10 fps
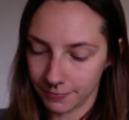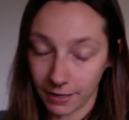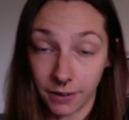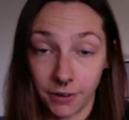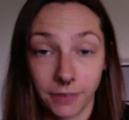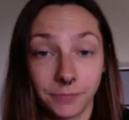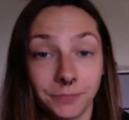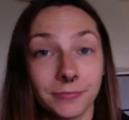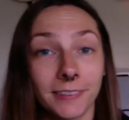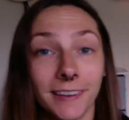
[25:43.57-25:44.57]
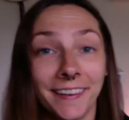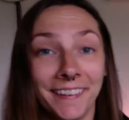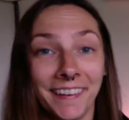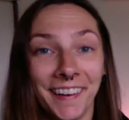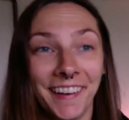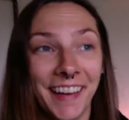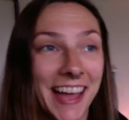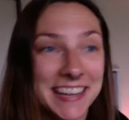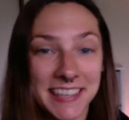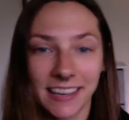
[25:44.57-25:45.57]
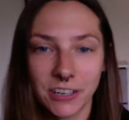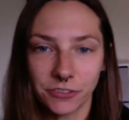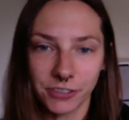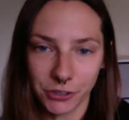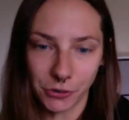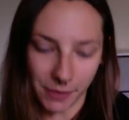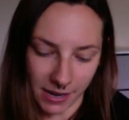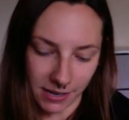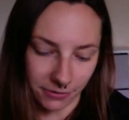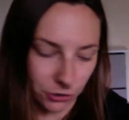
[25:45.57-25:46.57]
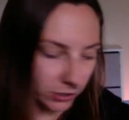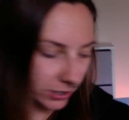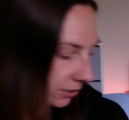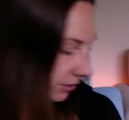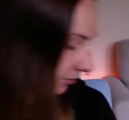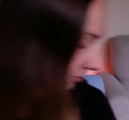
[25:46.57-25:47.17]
I don't know. Uh, anything in your physical body. If you just start to